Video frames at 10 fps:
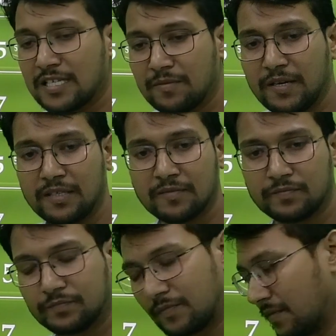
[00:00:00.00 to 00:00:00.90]
limit.
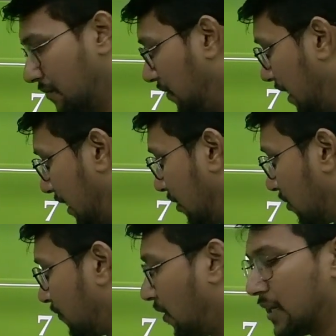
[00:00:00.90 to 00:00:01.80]
Very good.
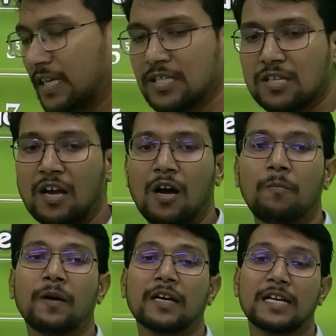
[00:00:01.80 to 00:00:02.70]
40 is the
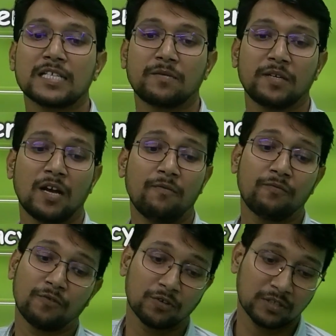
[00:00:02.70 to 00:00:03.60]
upper class limit of
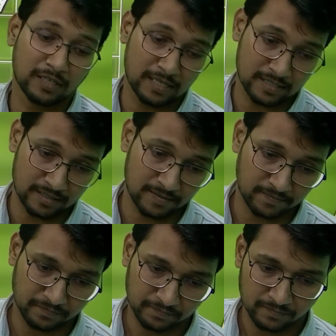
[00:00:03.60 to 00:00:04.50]
fourth class.
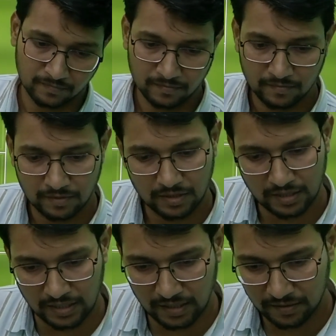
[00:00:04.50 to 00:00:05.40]

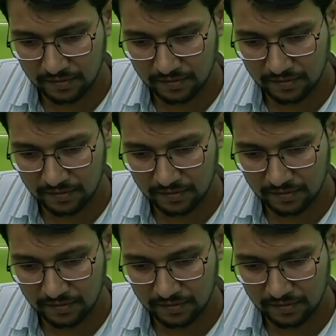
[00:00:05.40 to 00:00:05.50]
Clear?